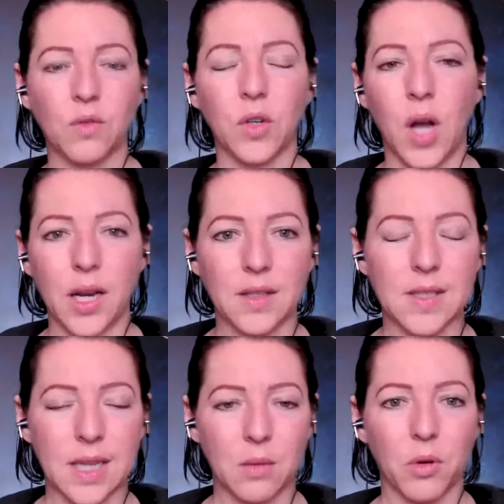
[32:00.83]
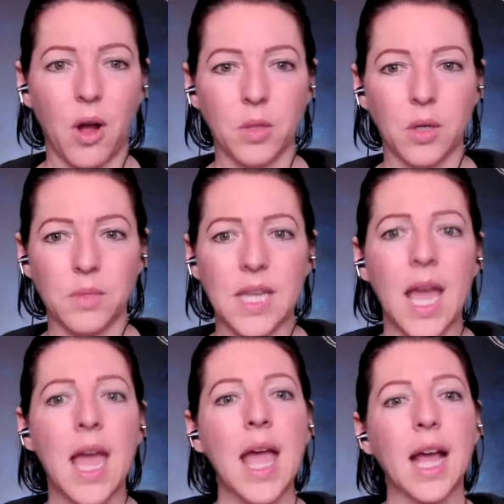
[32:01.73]
for chronic skin problems
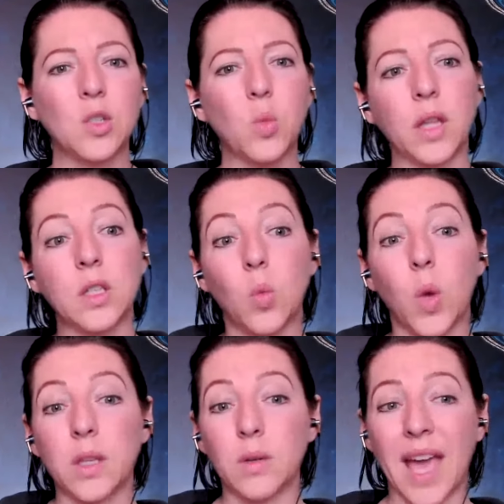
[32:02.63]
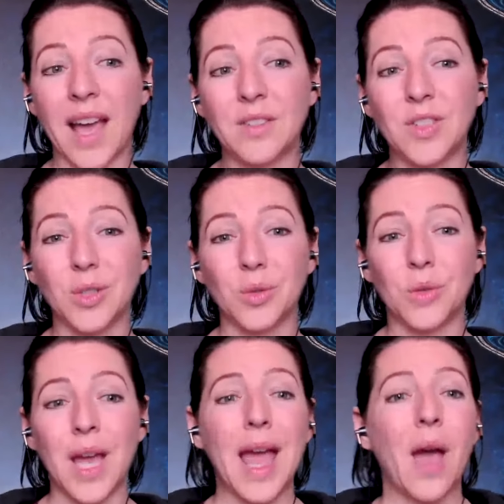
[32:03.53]
as well as what you can
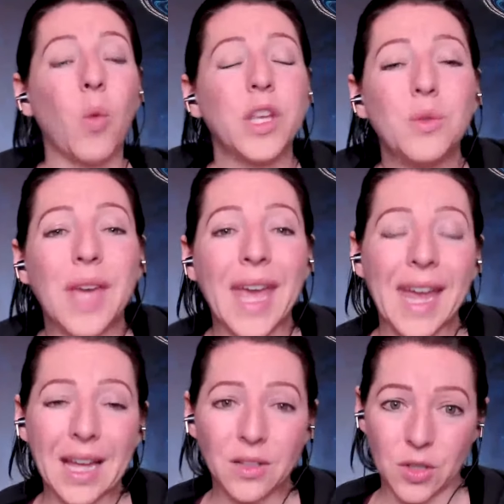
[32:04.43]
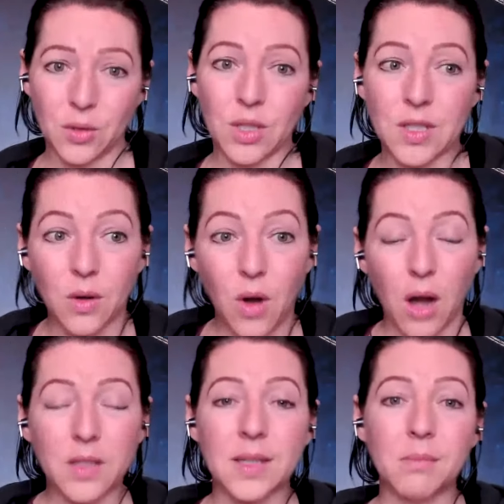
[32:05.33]
do and what you can't do because there
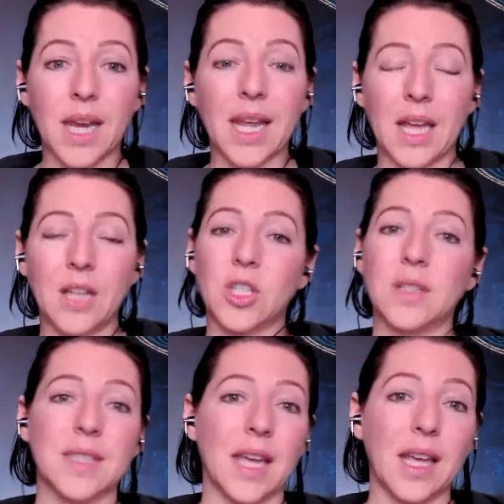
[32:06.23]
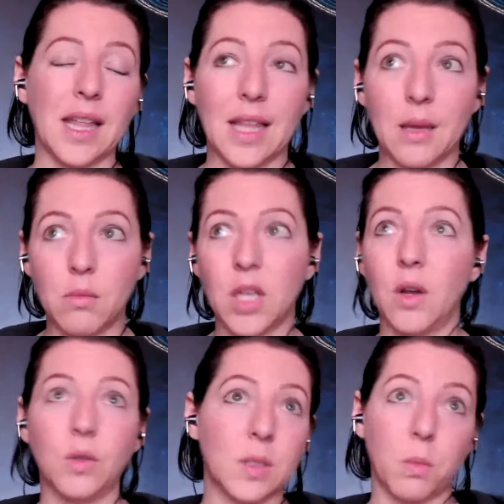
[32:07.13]
are some medications like
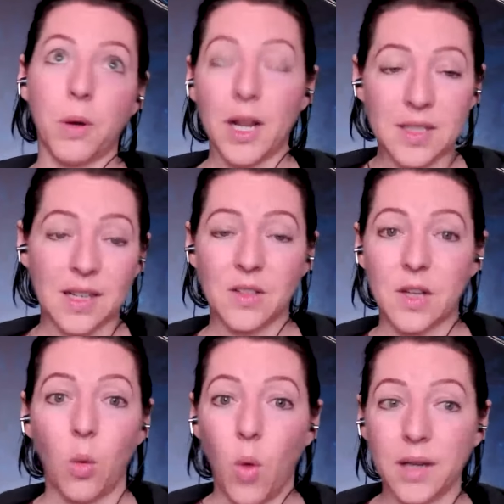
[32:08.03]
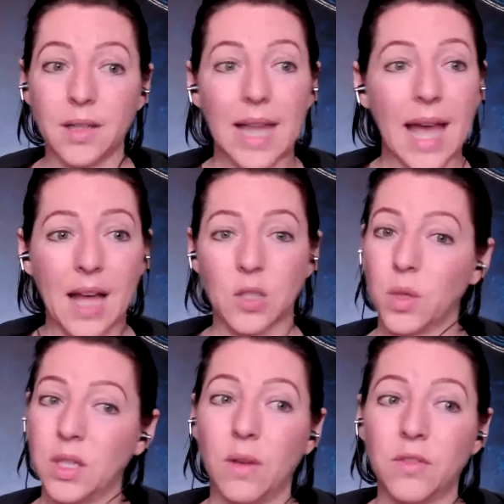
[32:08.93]
immunosuppressants are one class
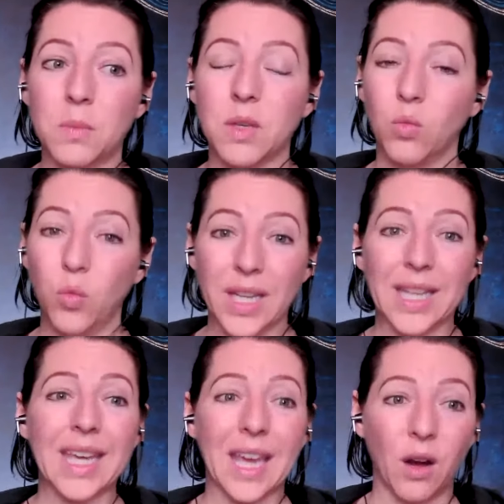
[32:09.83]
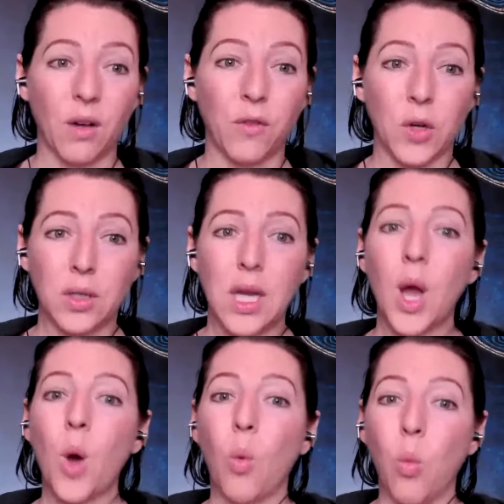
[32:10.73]
where you have to be really careful
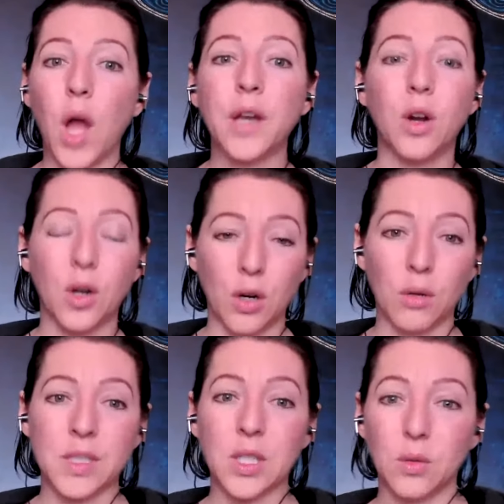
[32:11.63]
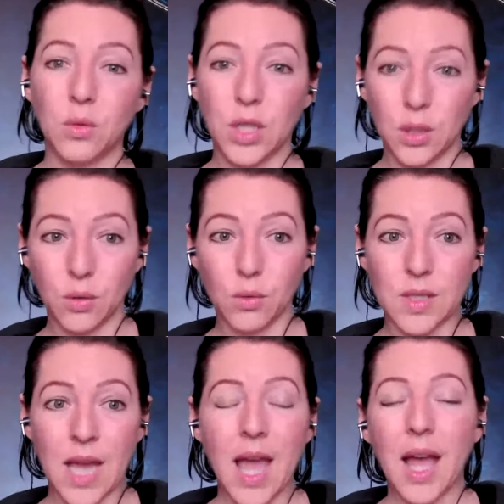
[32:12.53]
what herbs you
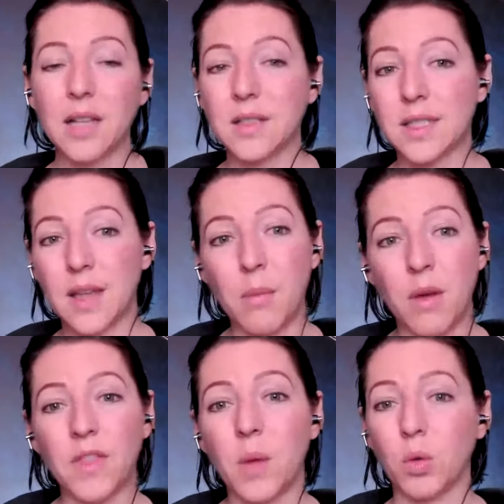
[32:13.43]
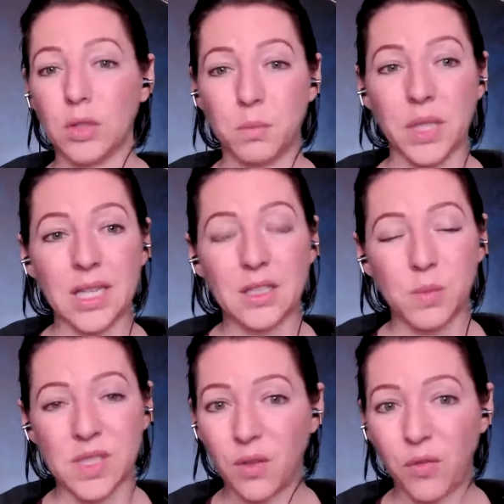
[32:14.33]
use. And some of them will deplete
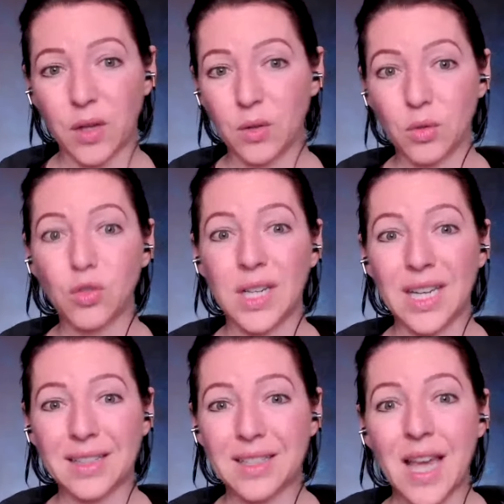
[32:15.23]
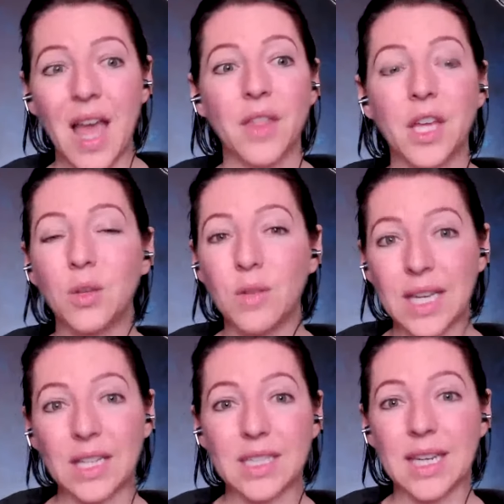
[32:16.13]
specific nutrients that you
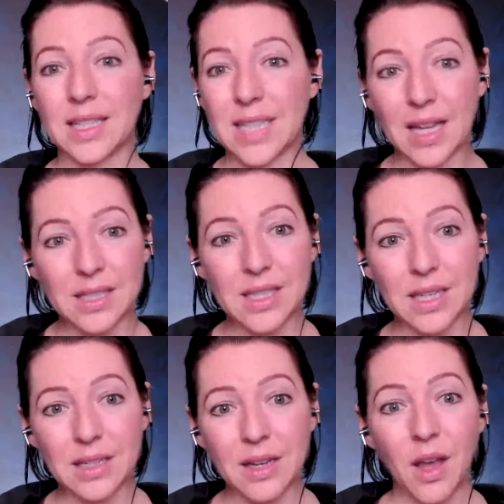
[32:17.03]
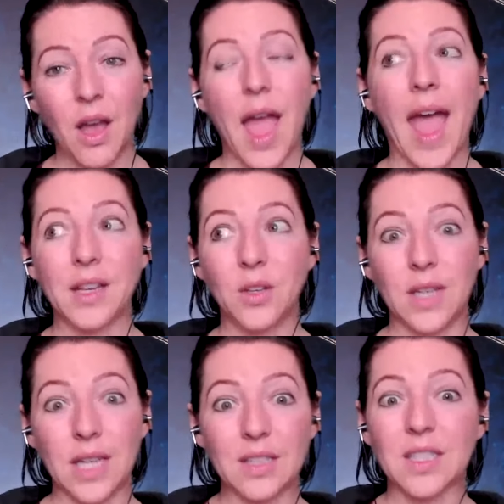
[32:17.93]
need to get tested and you
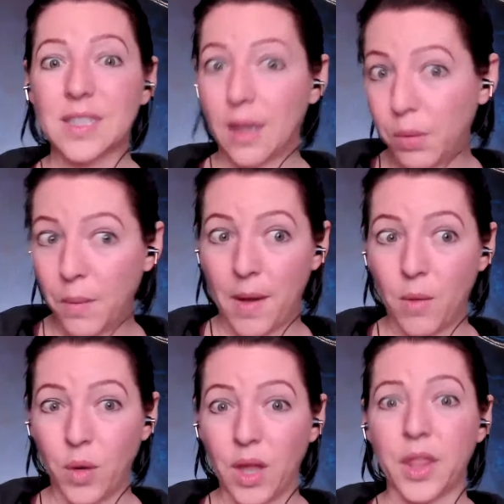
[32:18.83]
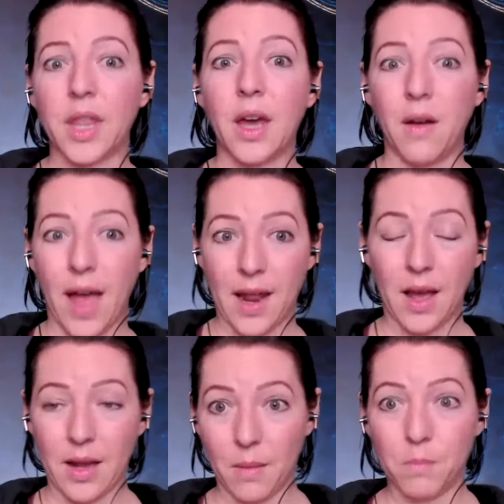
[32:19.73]
need to supplement with
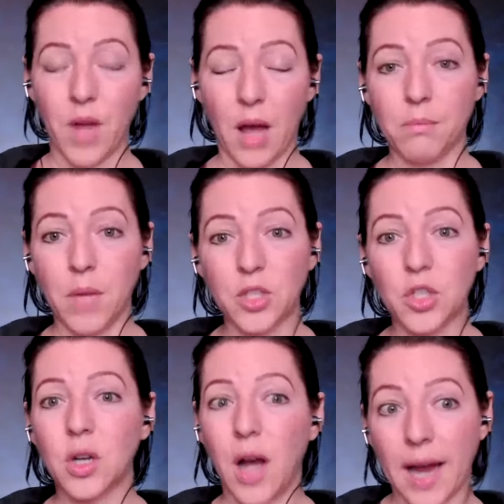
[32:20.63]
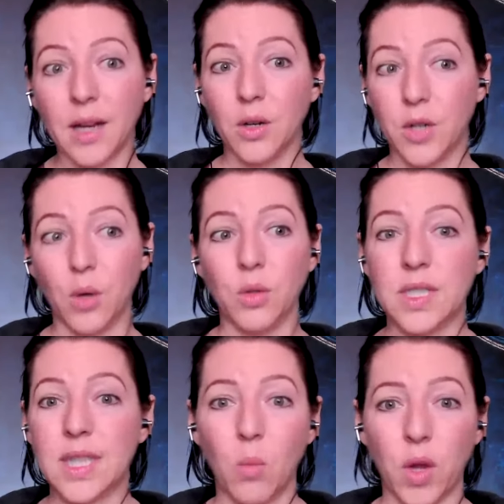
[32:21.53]
at, a, a much higher
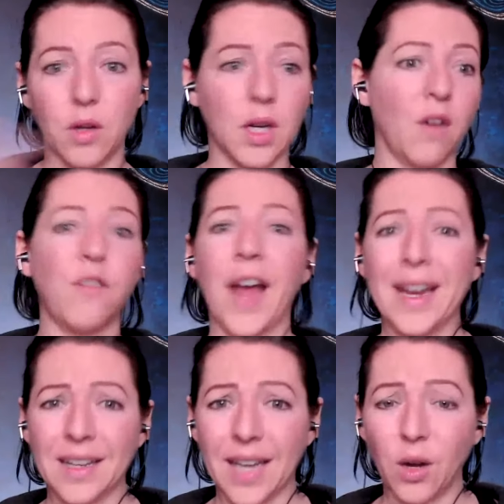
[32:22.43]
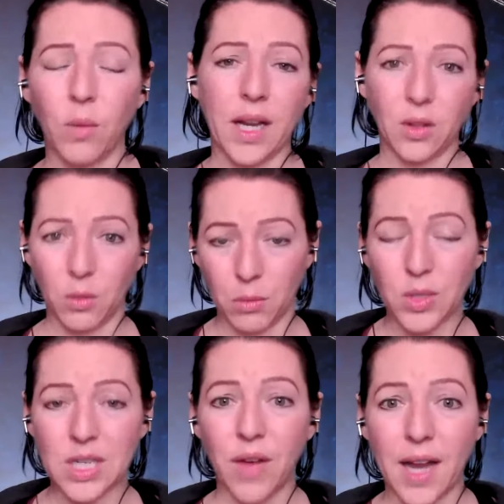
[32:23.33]
dose than what you're going to find in like a regular
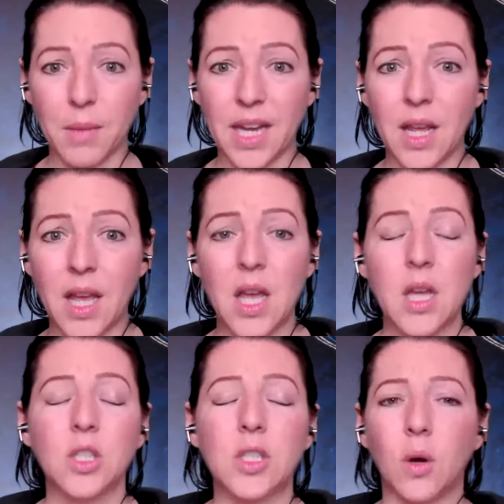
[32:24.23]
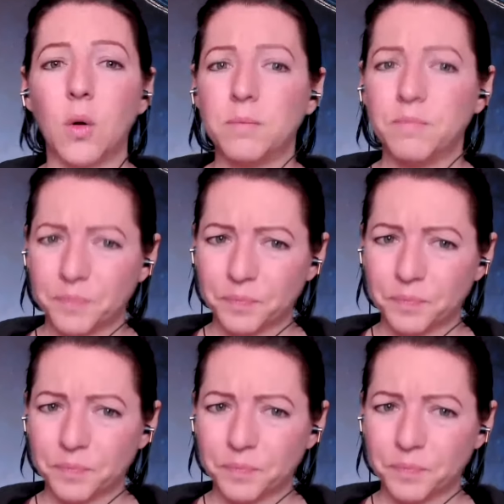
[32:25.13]
multivitamin. So